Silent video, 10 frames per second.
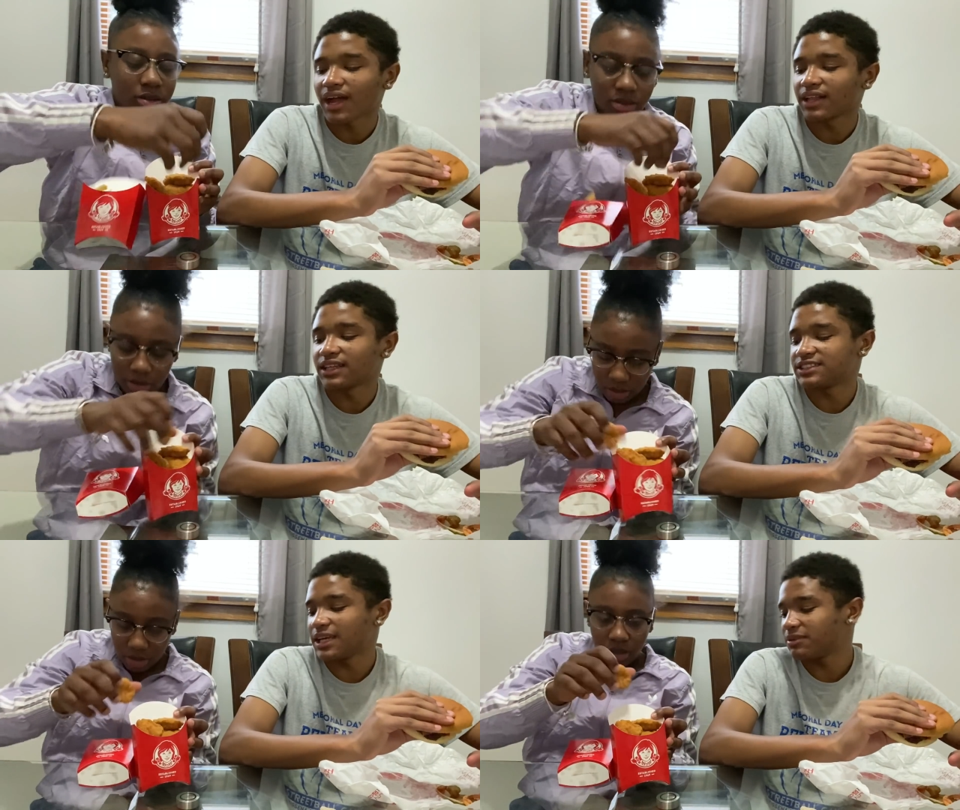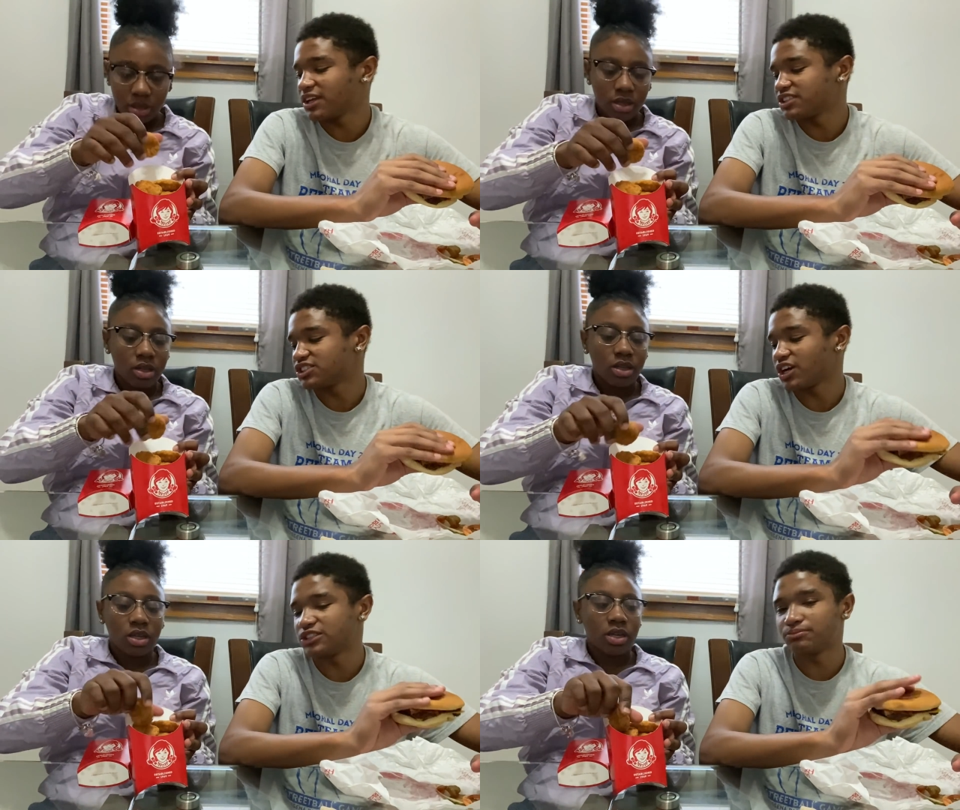Speaker 1: I got the same thing as
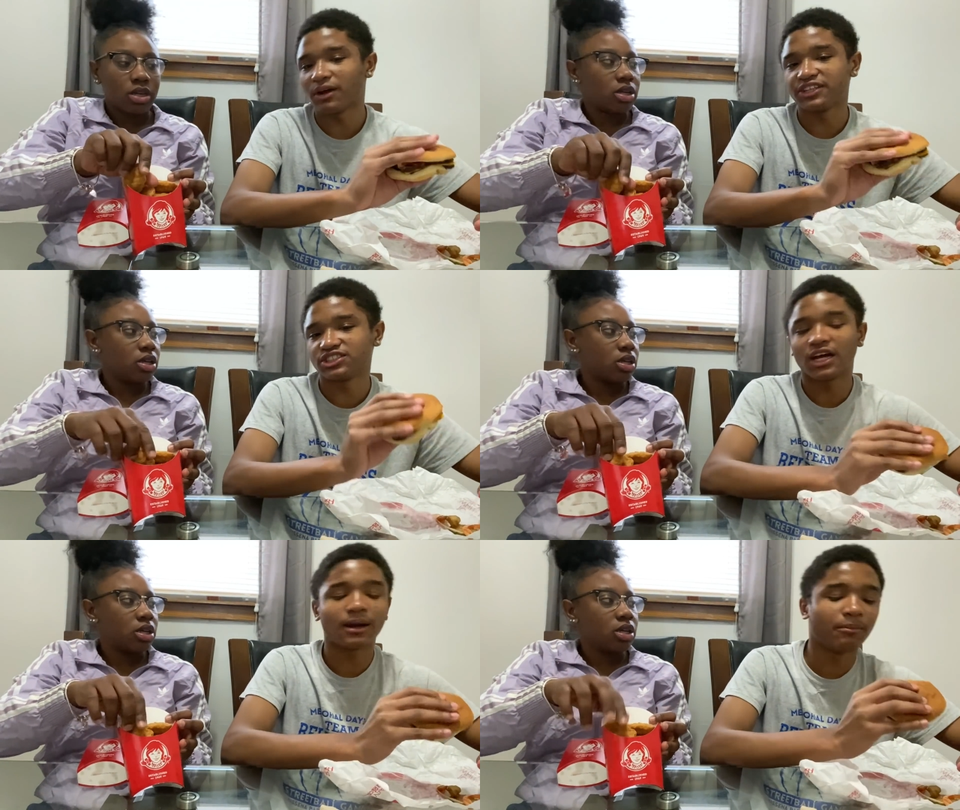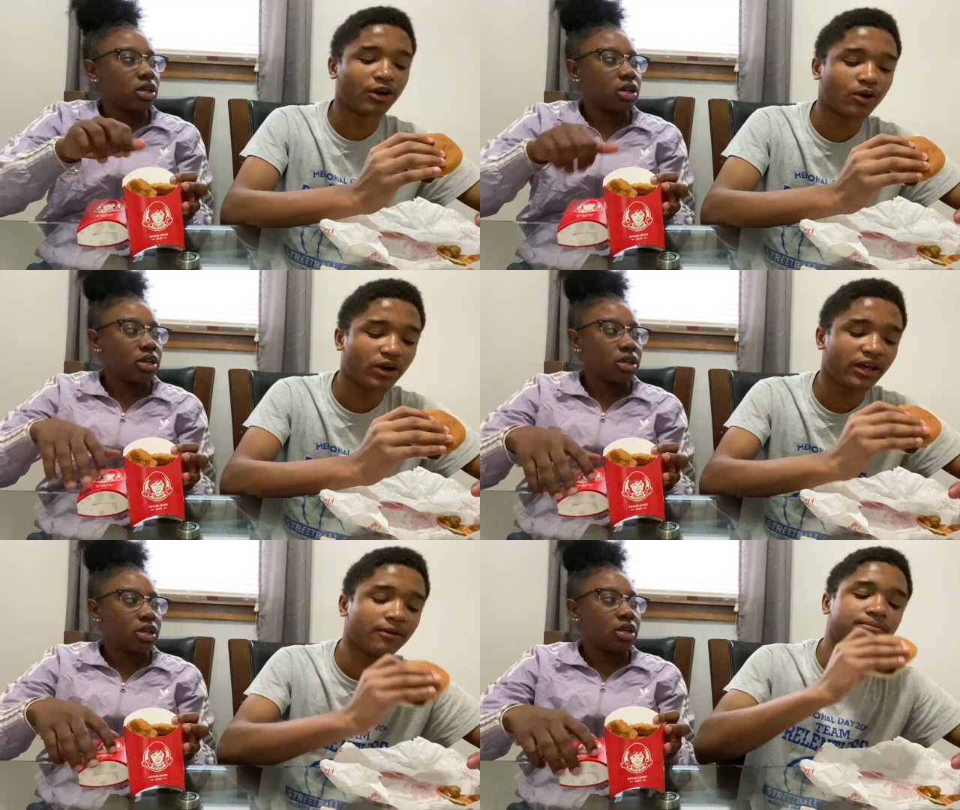Cherish, but I just got a burger with
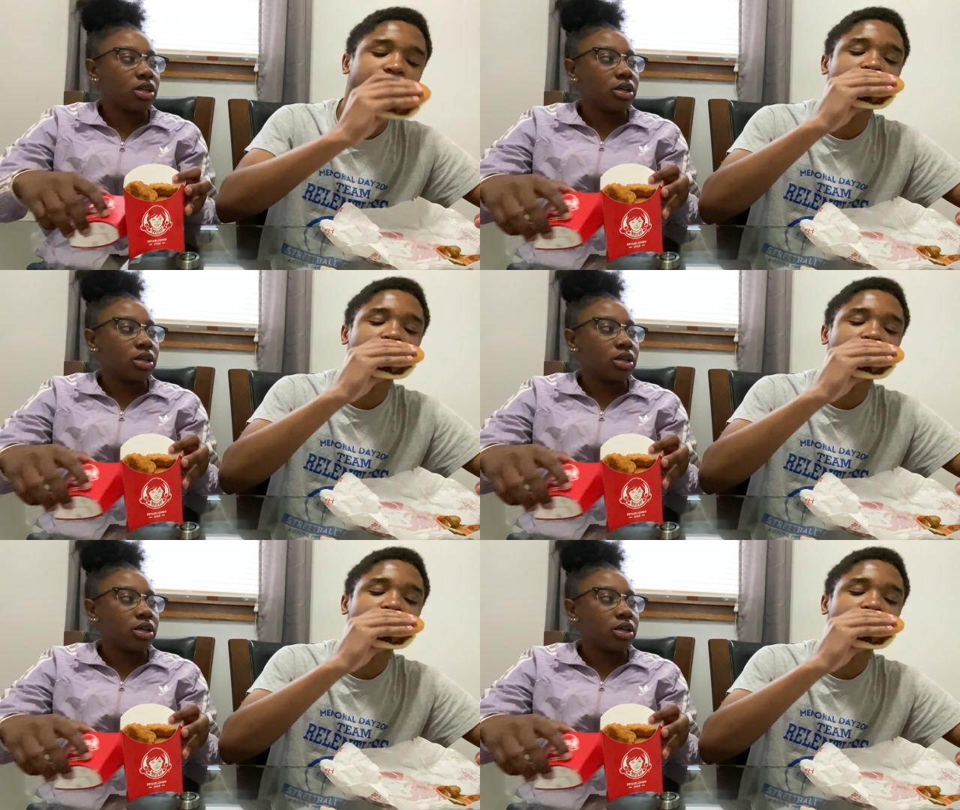it.